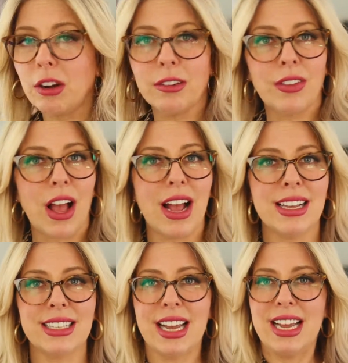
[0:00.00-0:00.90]

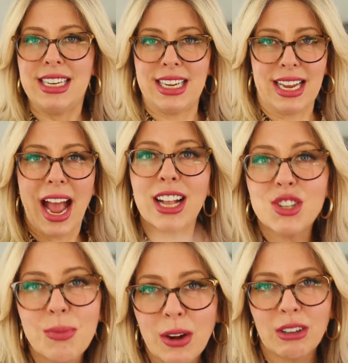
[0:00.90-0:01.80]
butterflies, to
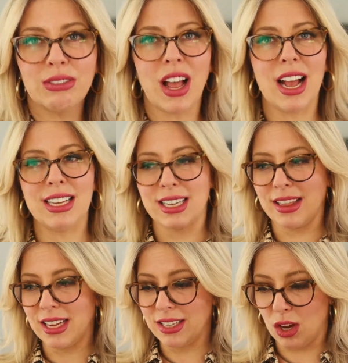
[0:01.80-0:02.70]
catch butterflies,
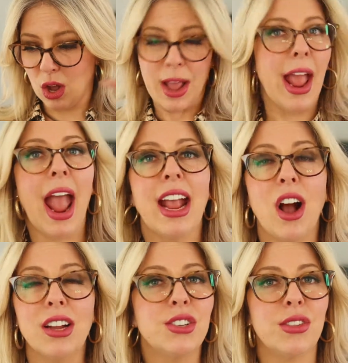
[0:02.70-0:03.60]
and then to
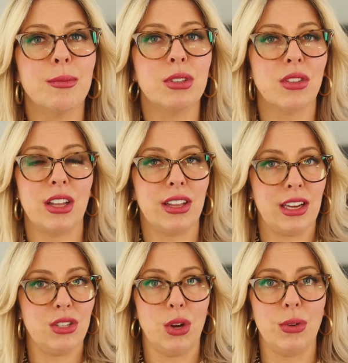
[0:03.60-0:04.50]
hang on to them so that
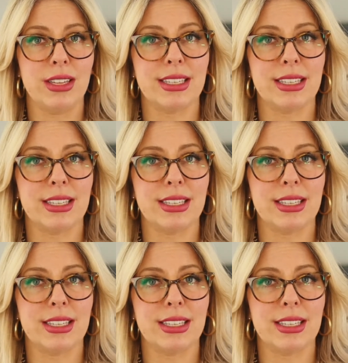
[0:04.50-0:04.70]
they don't